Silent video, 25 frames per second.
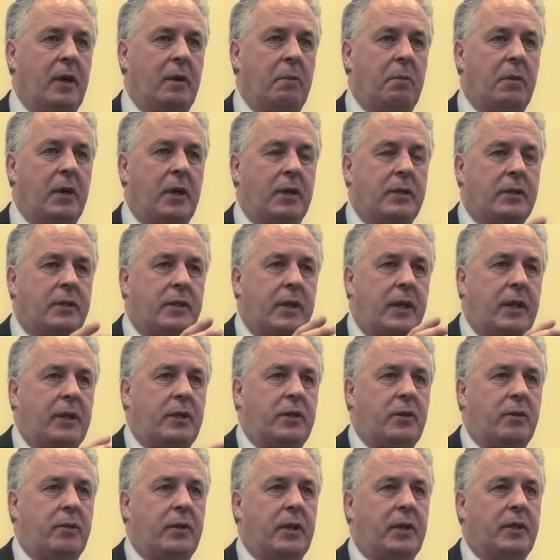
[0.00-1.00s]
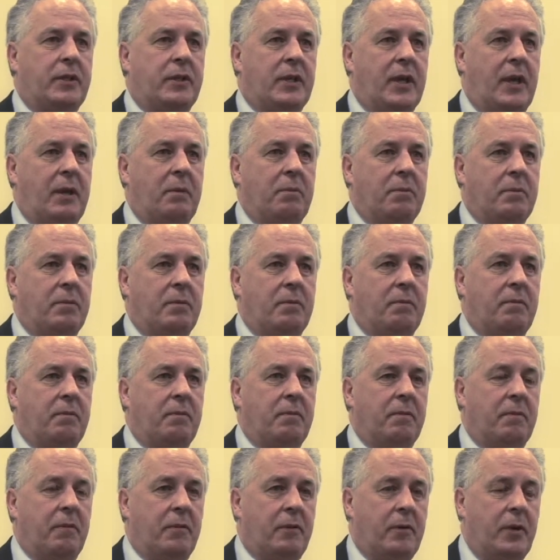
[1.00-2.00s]
But let's say during that same
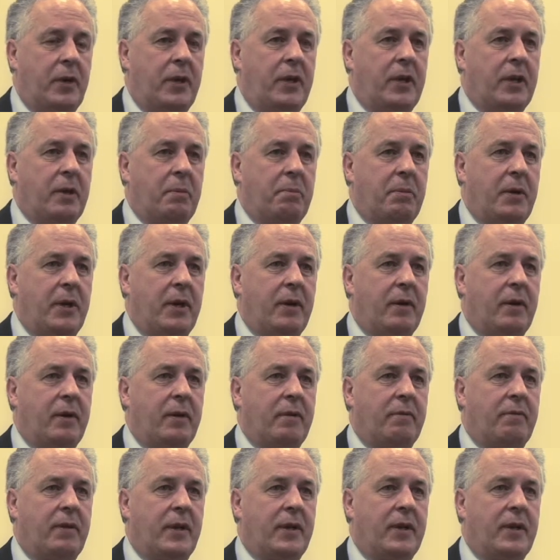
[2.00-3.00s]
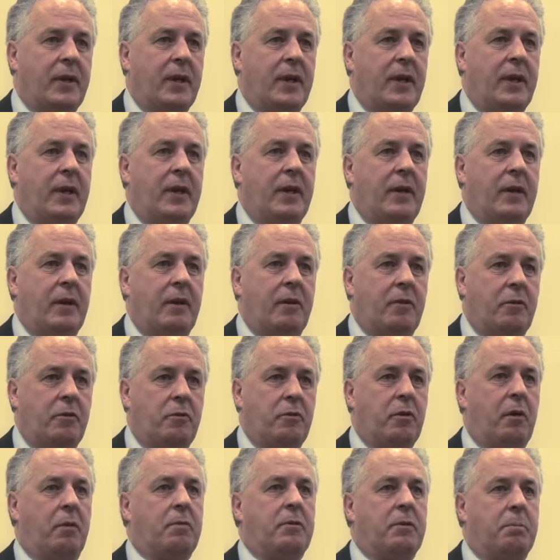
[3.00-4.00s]
3-year period, Fund A
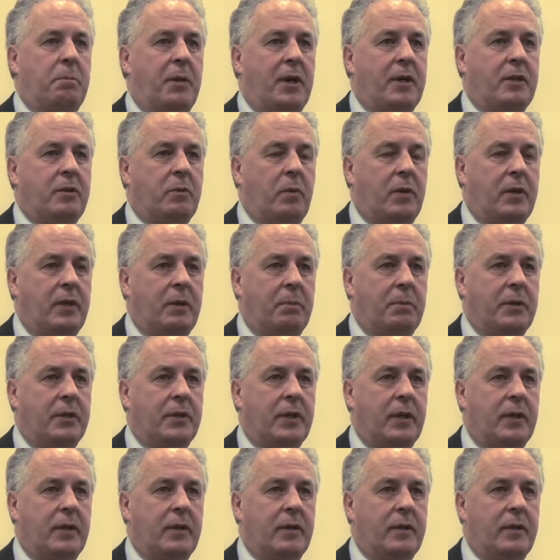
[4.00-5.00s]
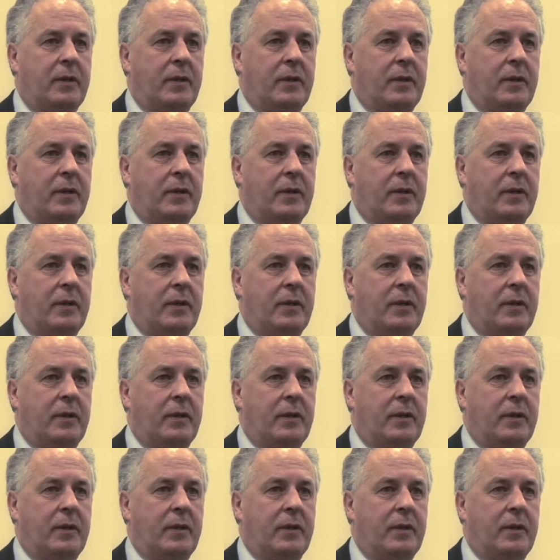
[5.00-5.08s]
dropped by 20%.